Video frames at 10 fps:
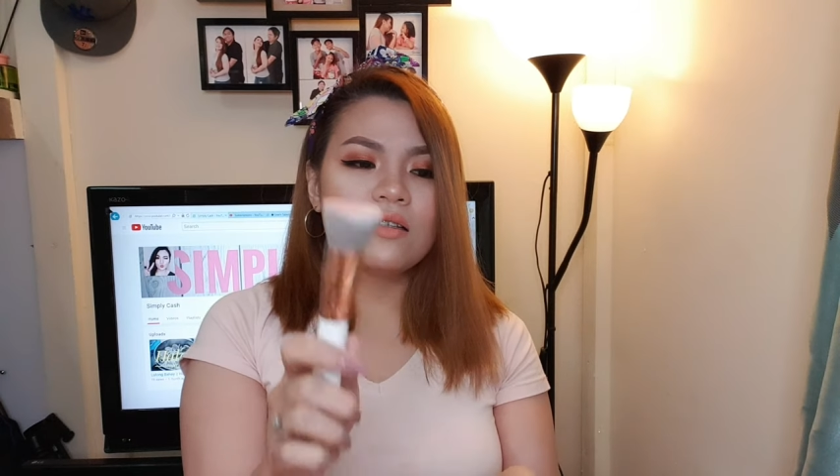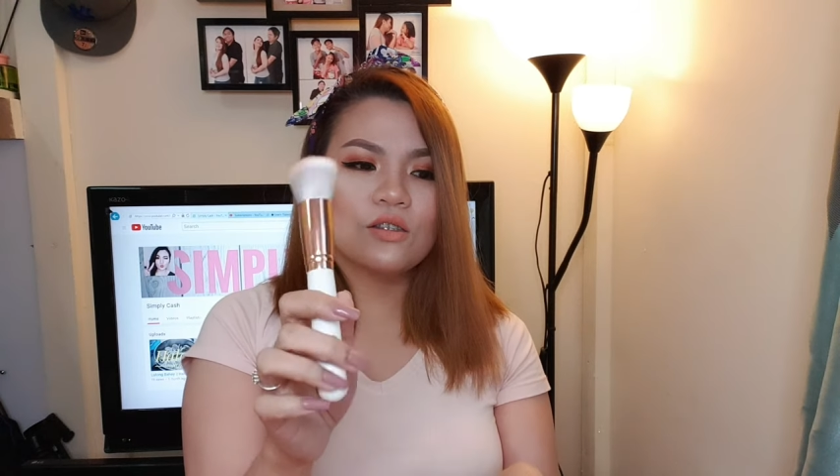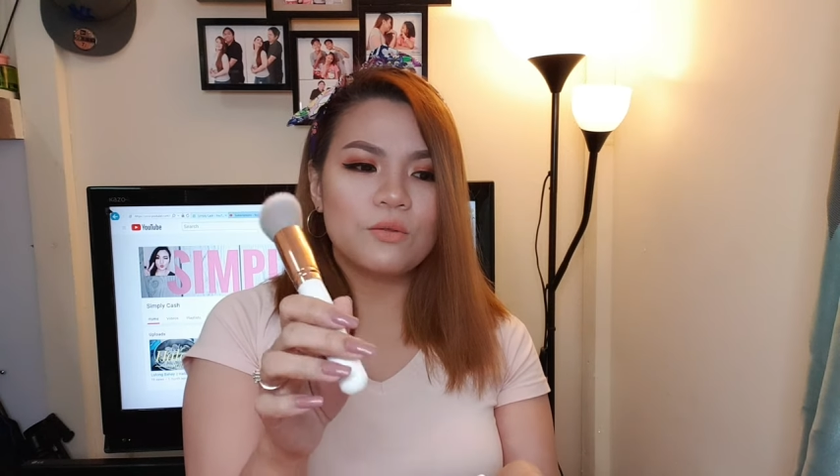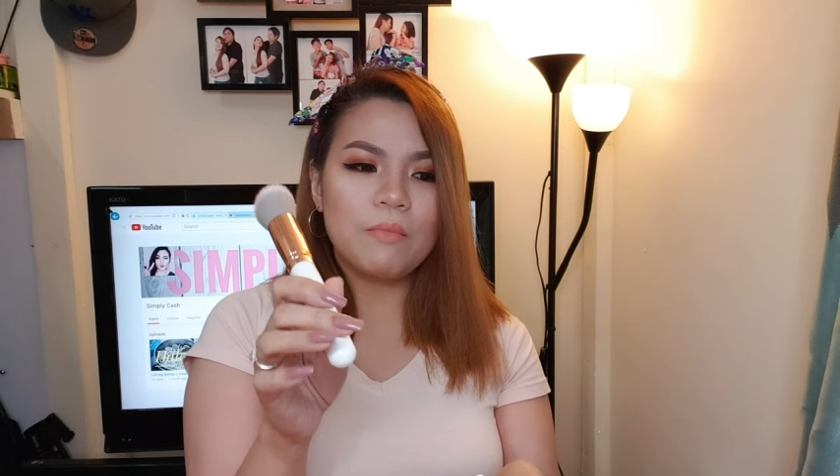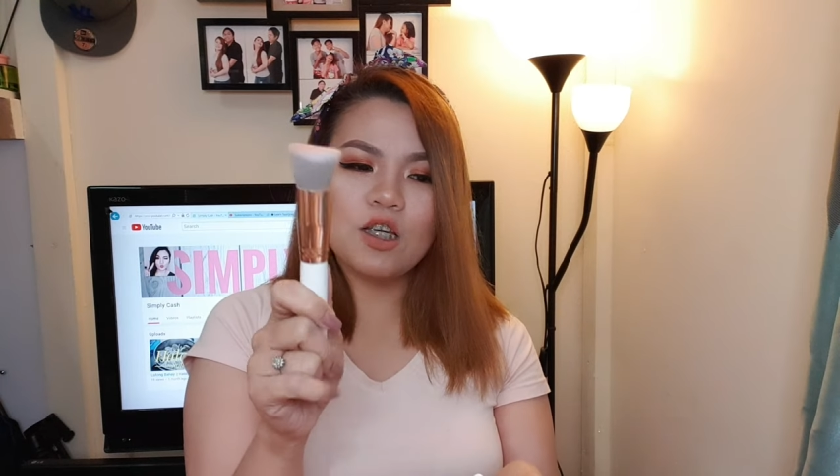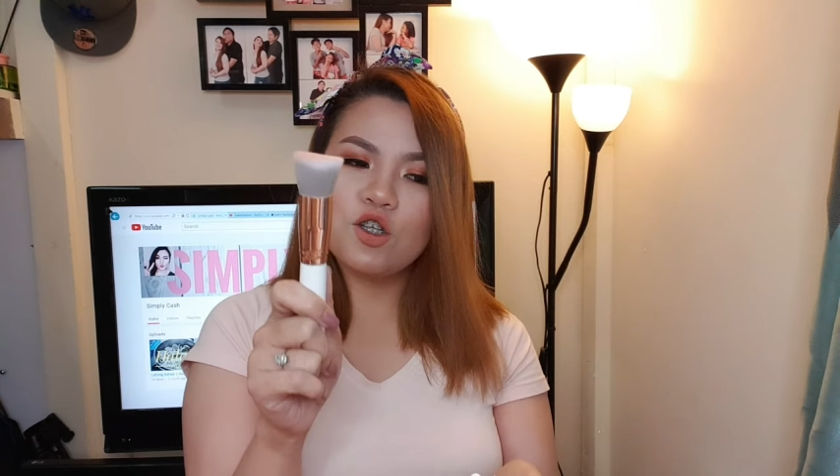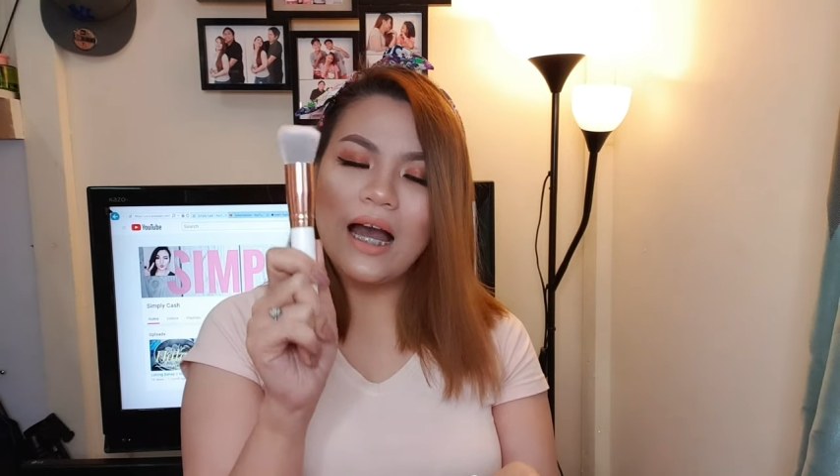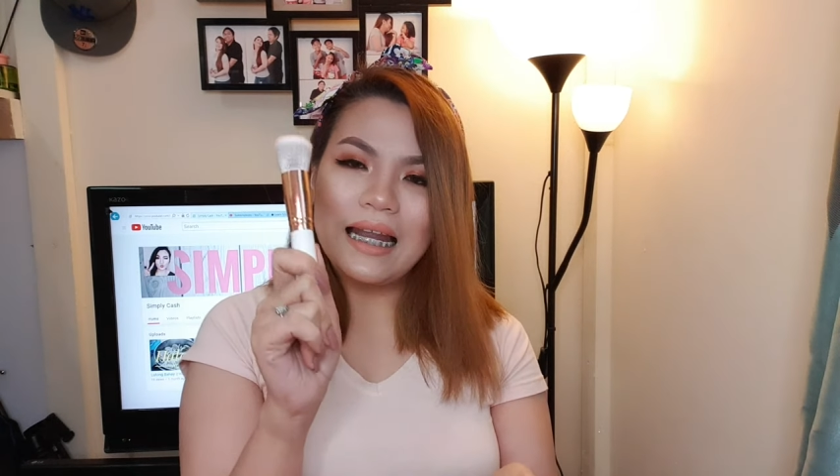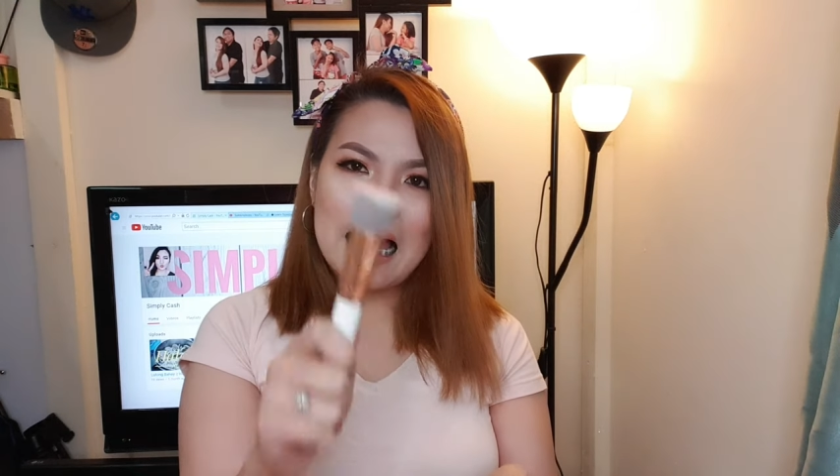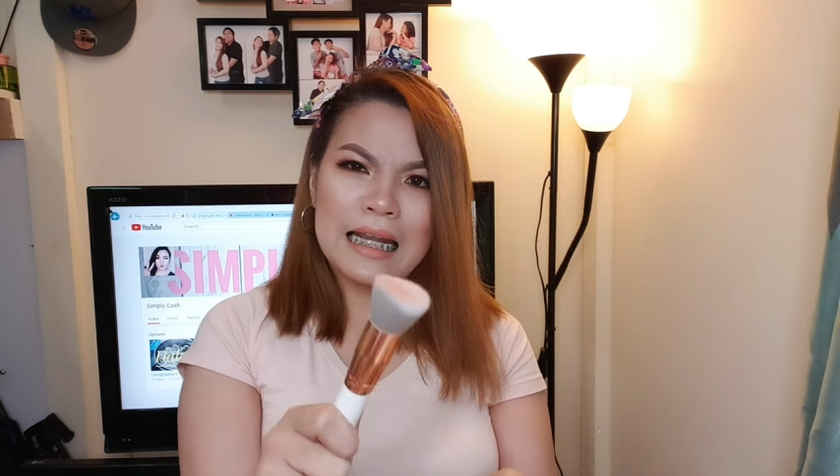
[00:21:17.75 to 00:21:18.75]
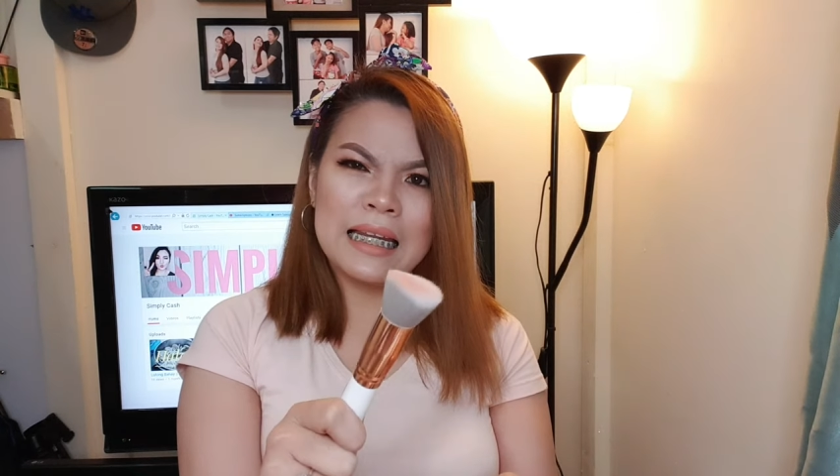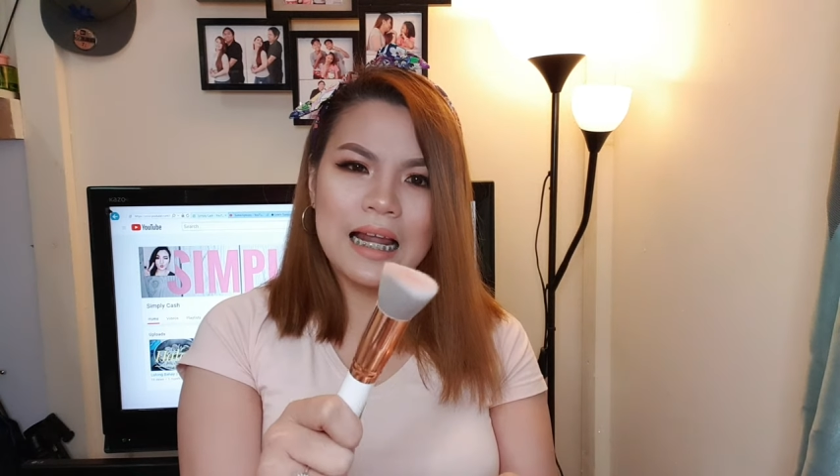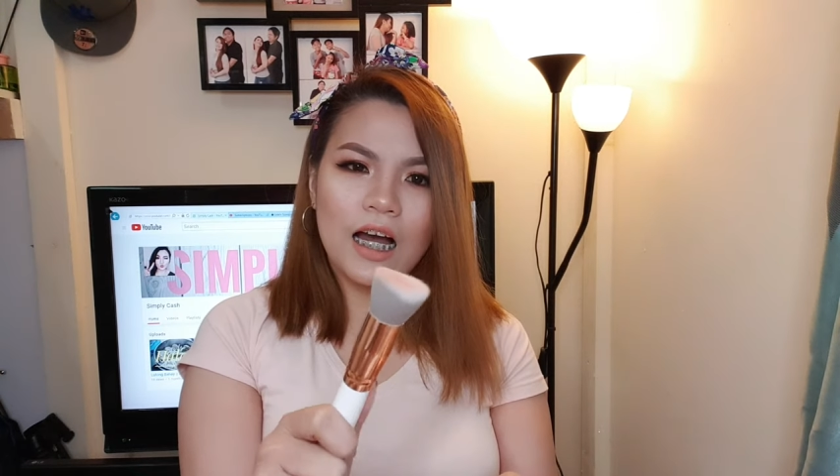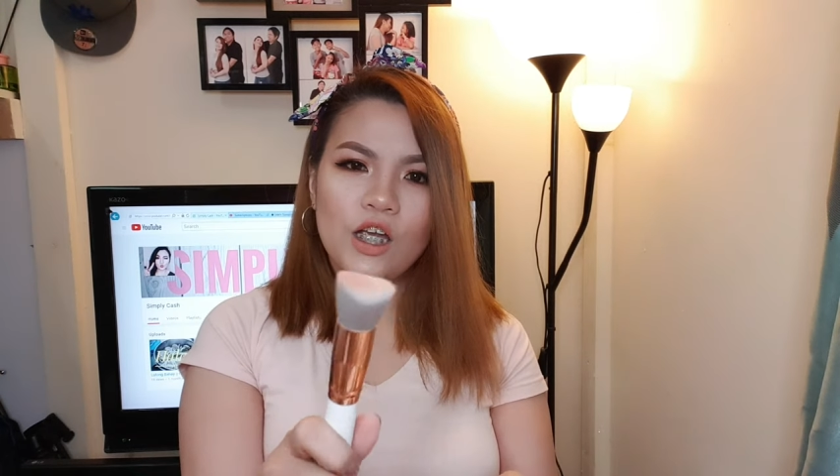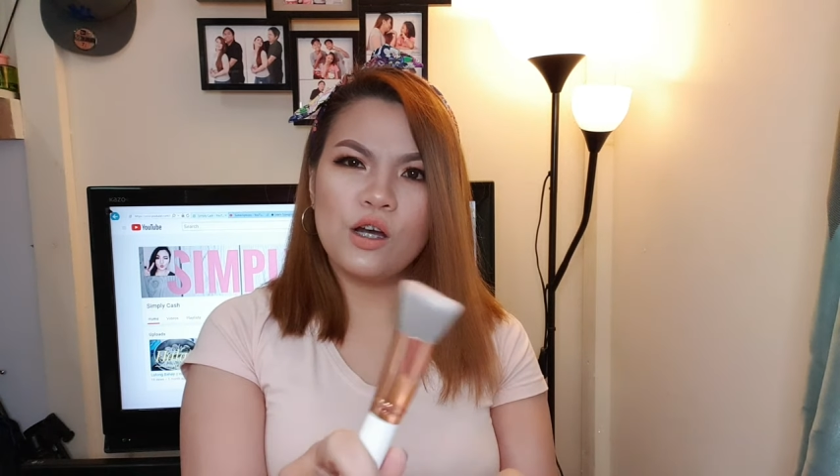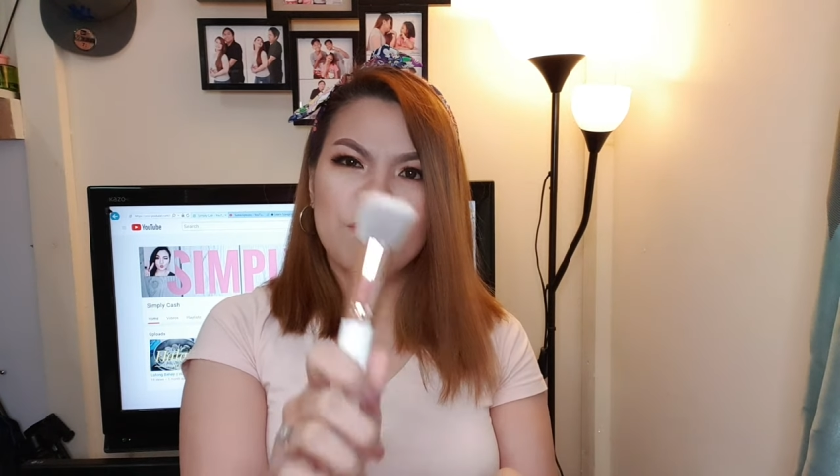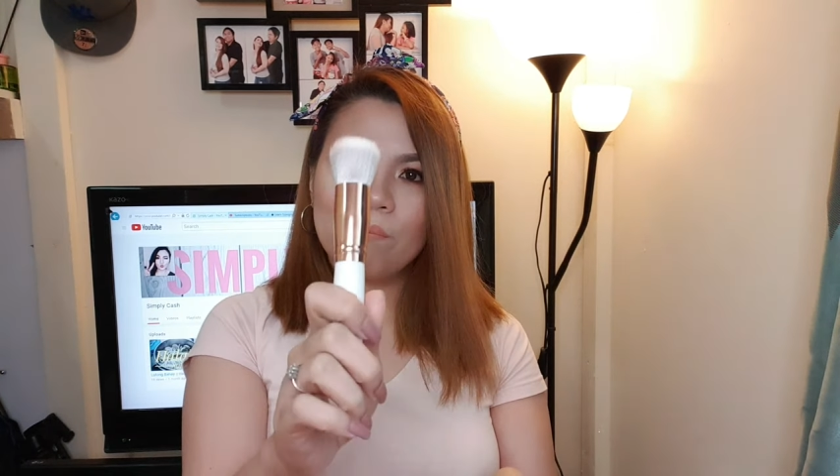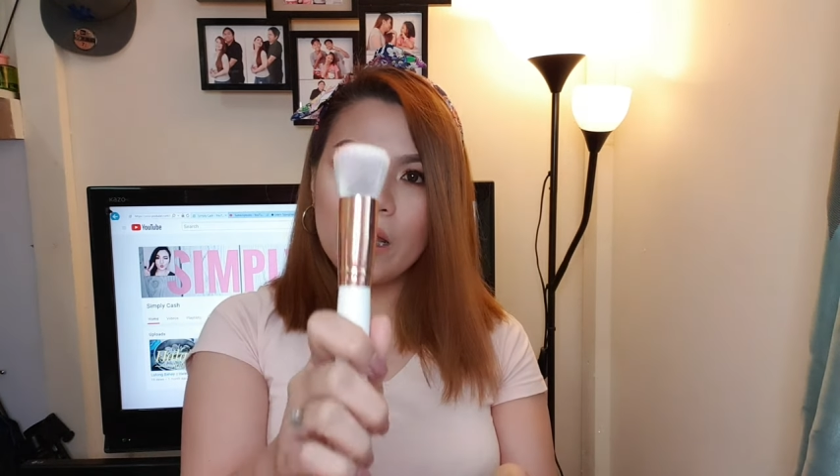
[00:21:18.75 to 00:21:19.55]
So, medyo alalay lang kayo.